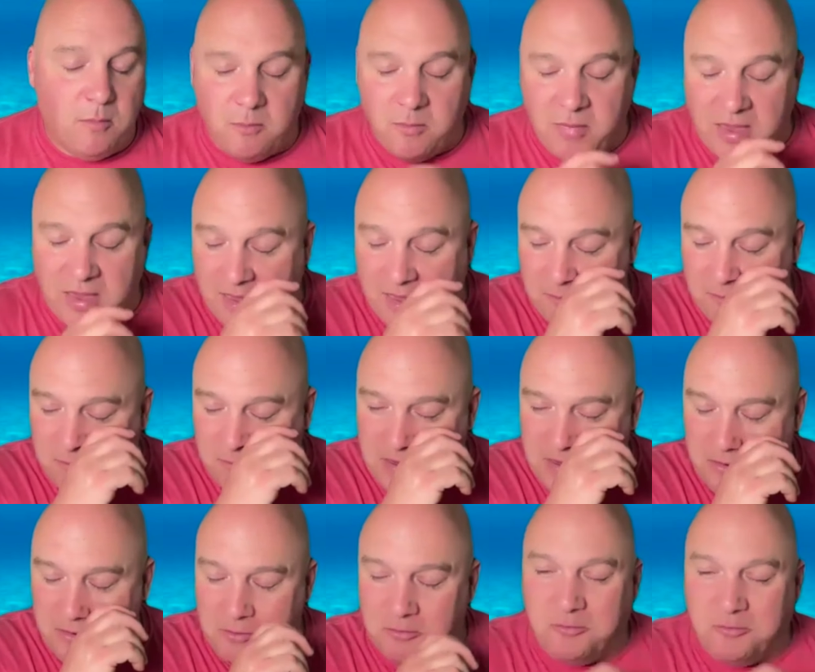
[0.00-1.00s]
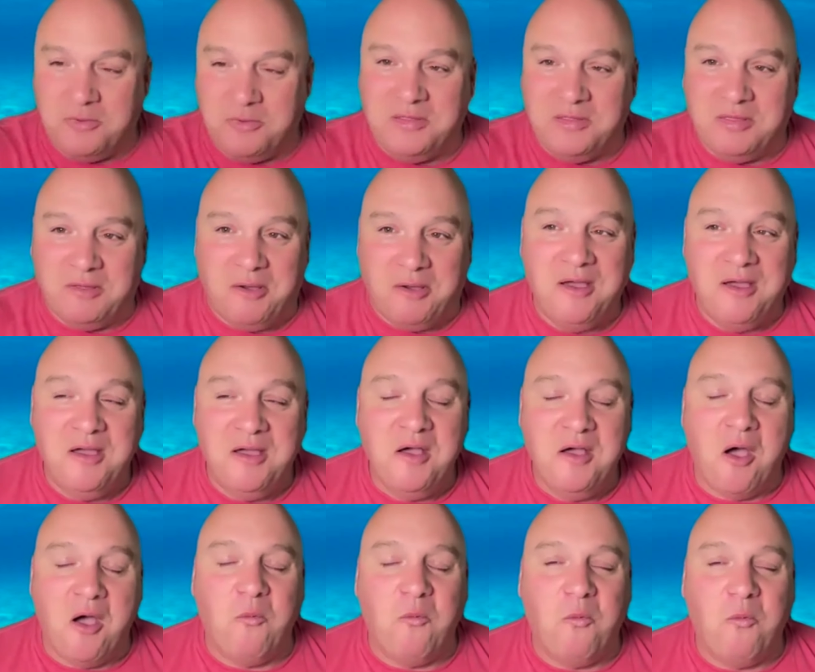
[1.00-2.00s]
mingled with a
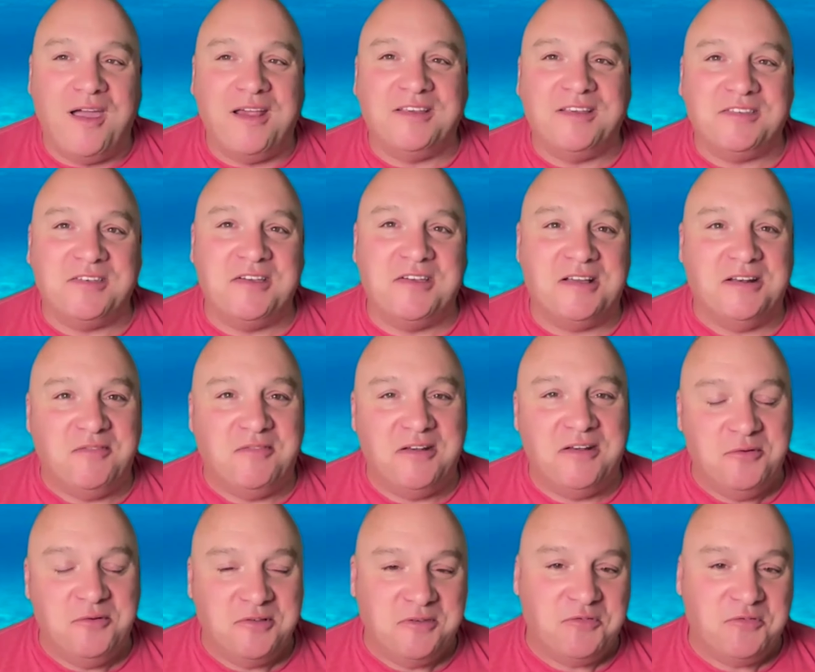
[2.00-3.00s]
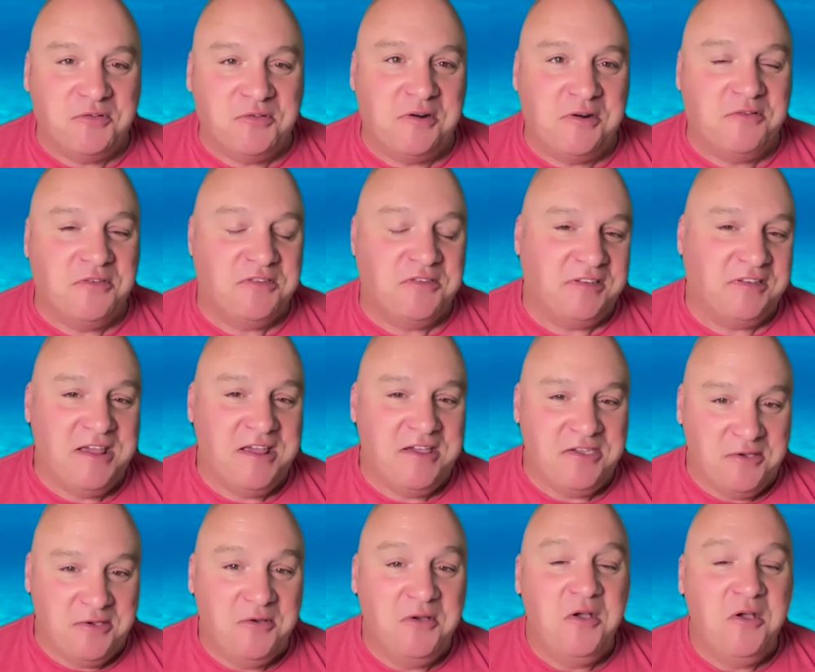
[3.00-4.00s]
wider circle of underwater photographers,
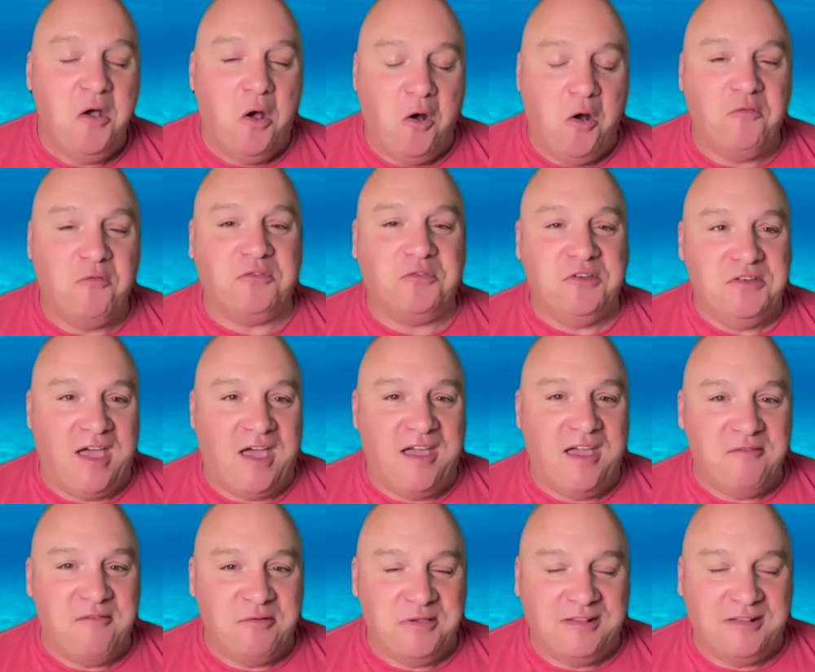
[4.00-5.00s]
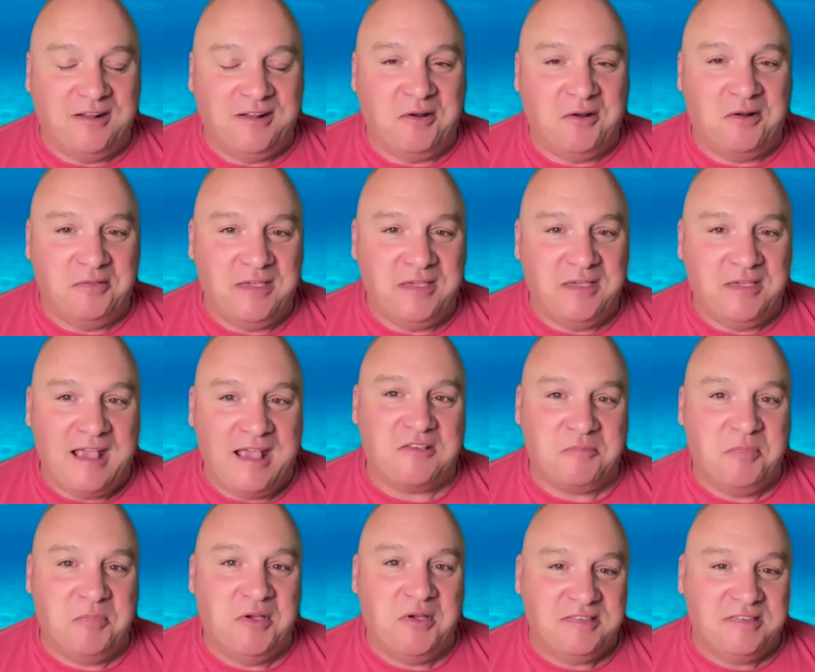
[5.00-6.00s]
because I know you often dive with a lot of the
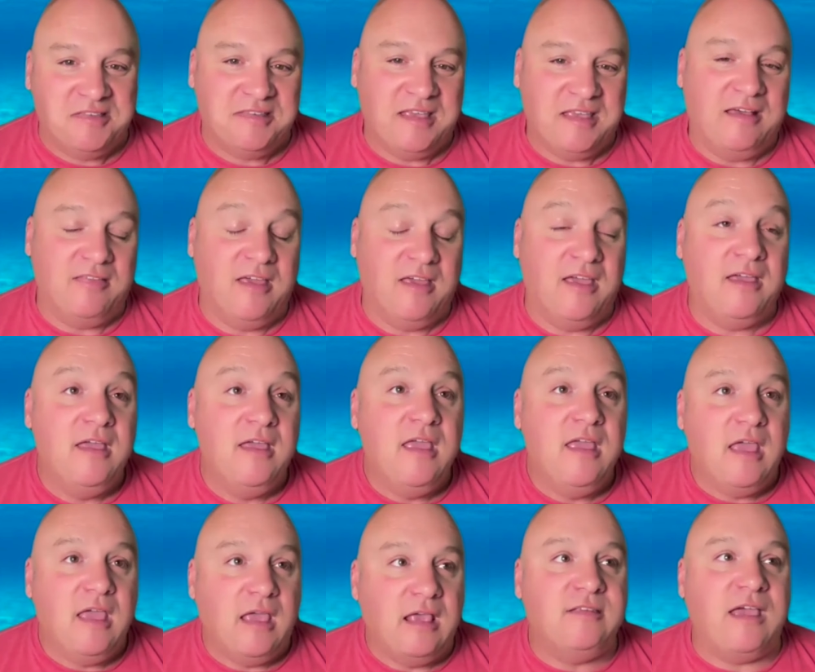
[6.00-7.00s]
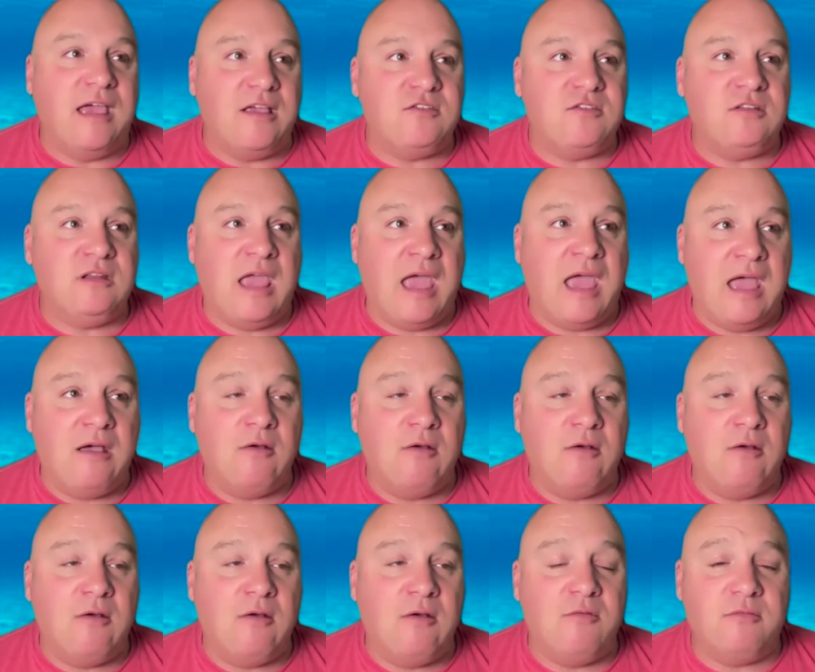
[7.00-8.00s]
experts out there, is actually
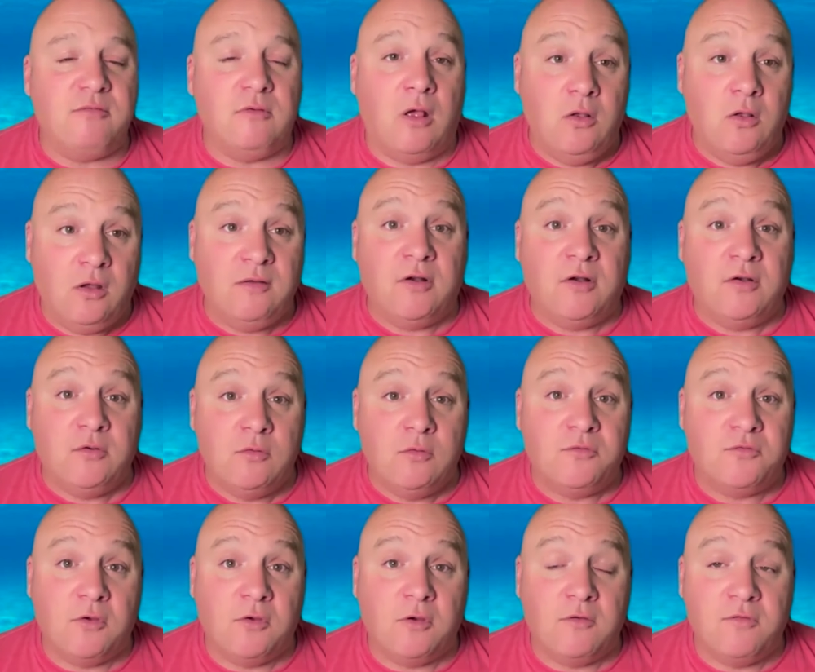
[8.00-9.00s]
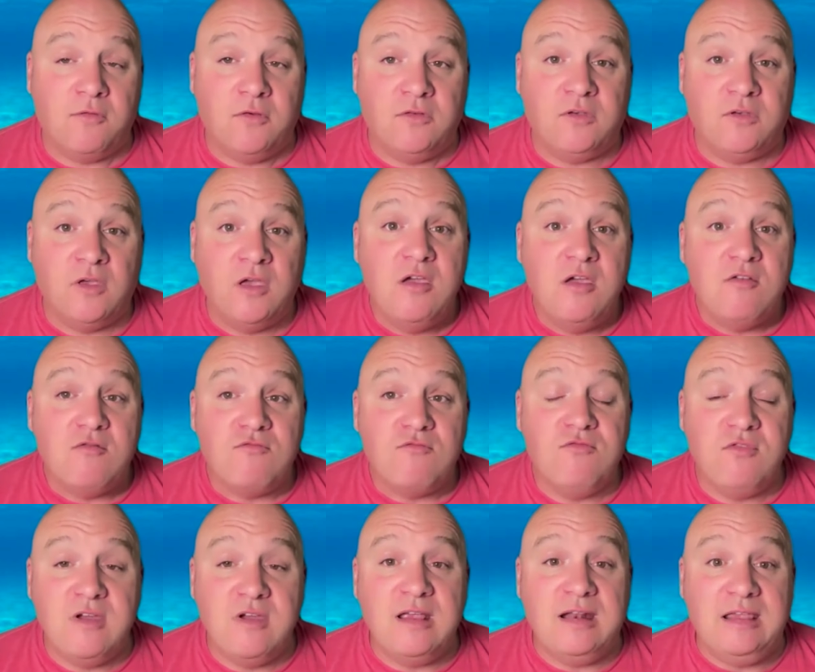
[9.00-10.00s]
how a lot of underwater photographers
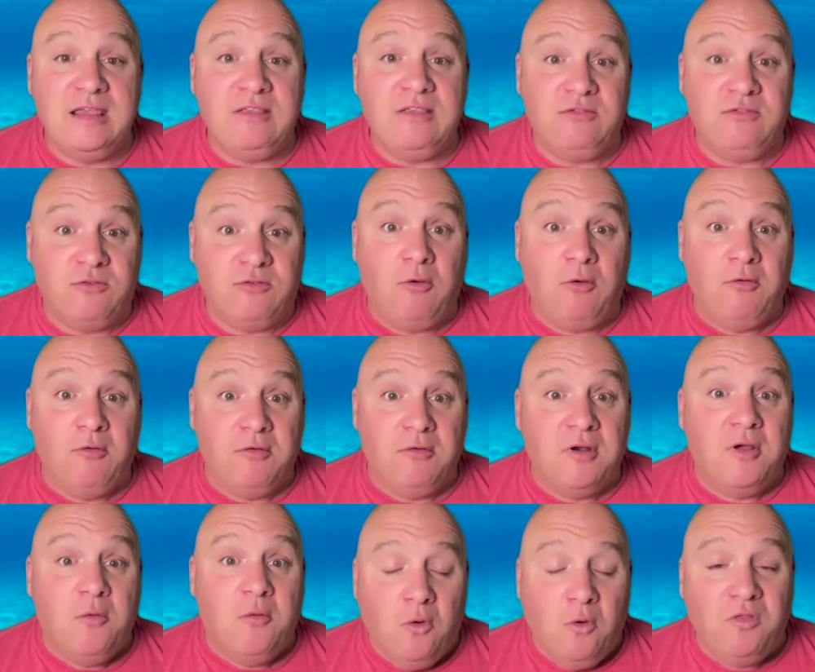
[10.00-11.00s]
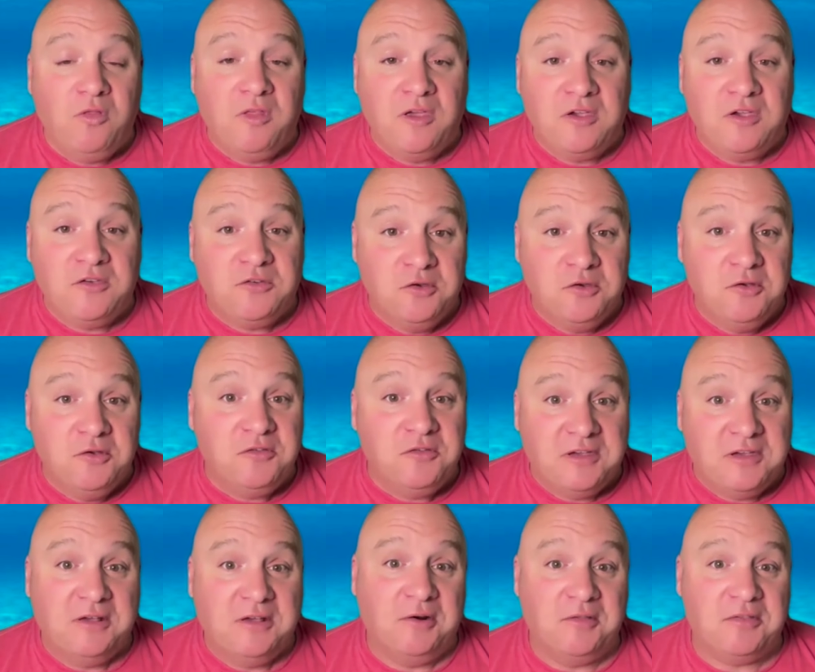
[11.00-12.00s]
really don't know what they're shooting
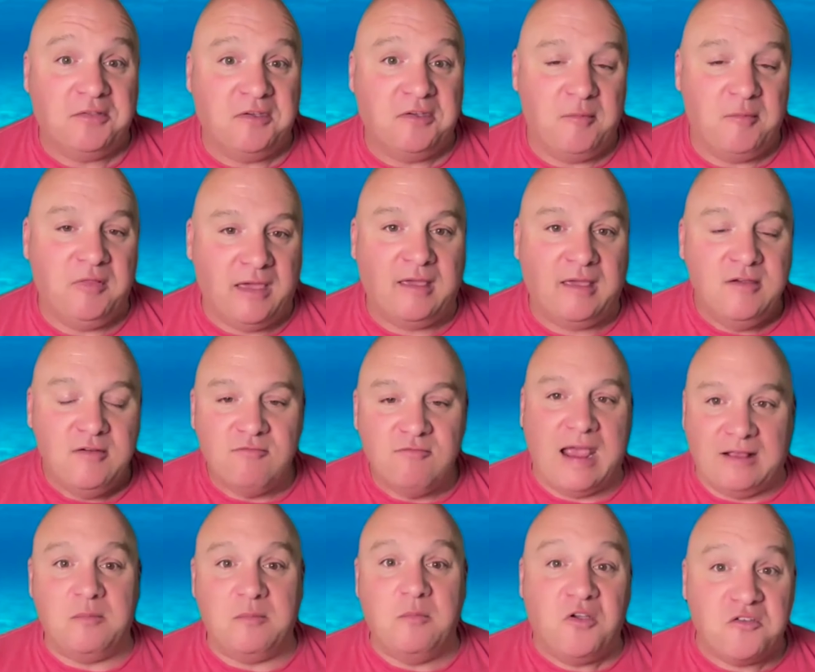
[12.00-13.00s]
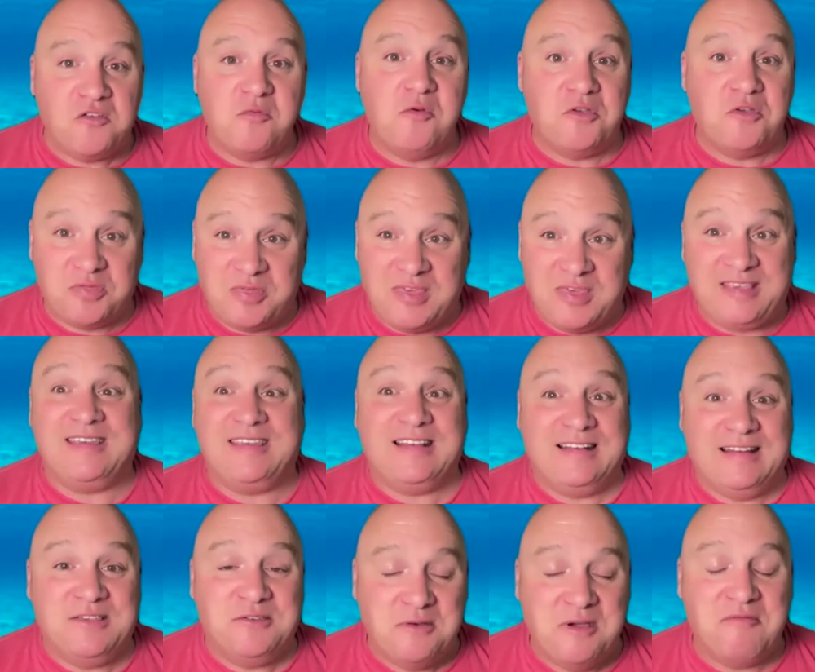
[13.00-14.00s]
a lot of the time, and they're reacting much
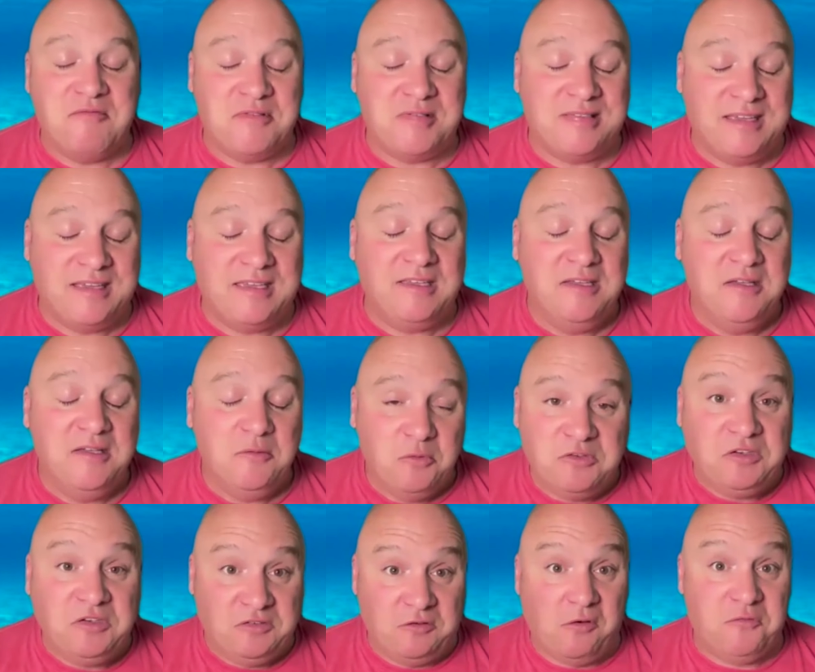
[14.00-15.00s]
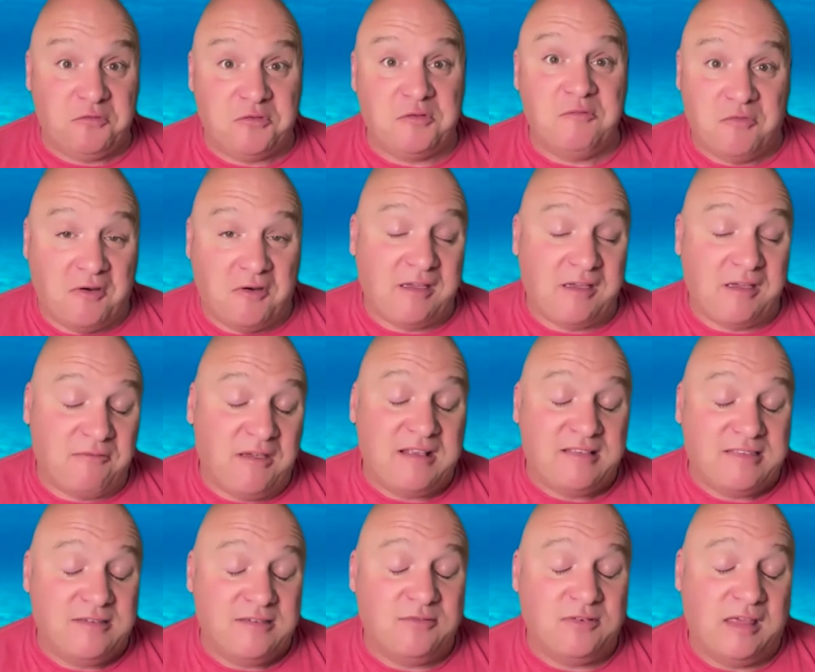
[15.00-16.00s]
more aesthetically to everything, which is often
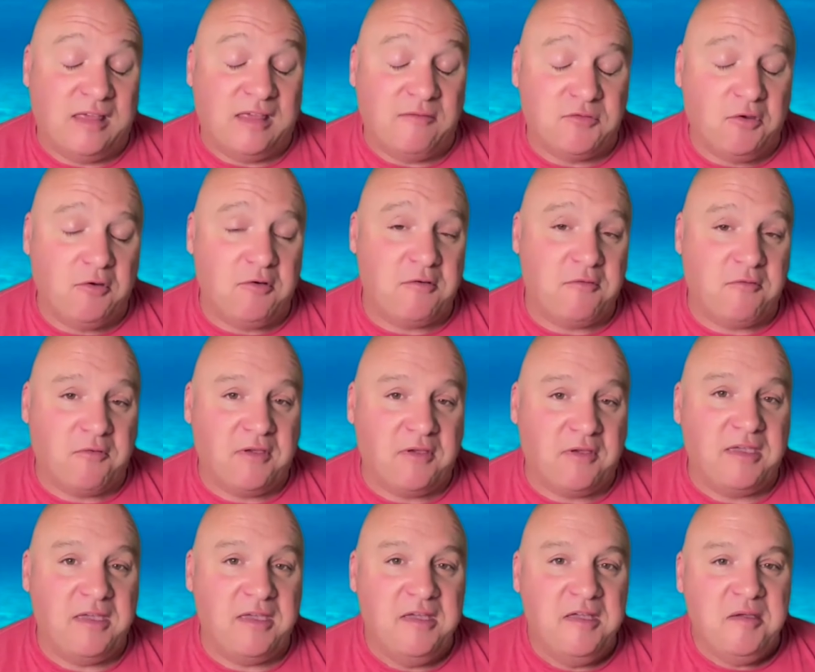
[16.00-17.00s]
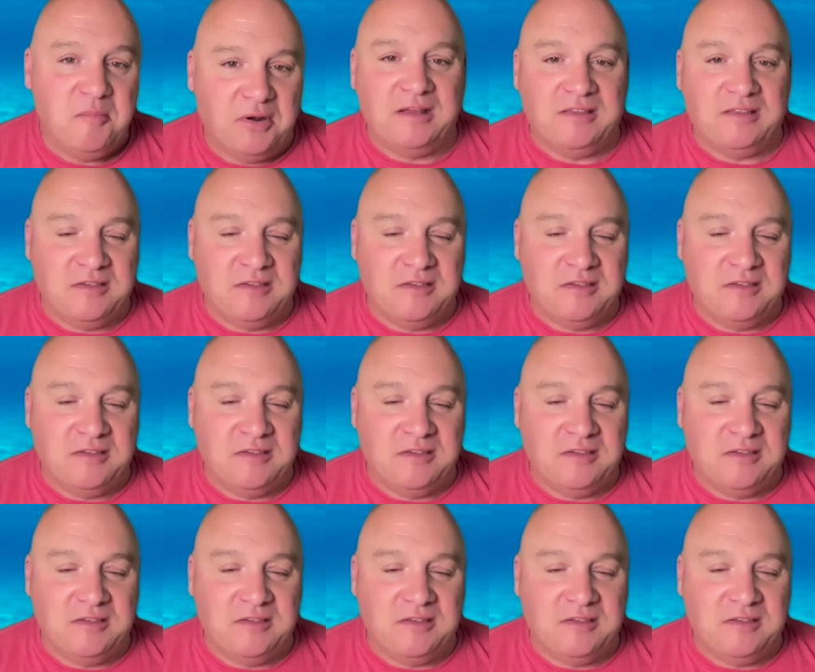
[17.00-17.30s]
very effective in their photography.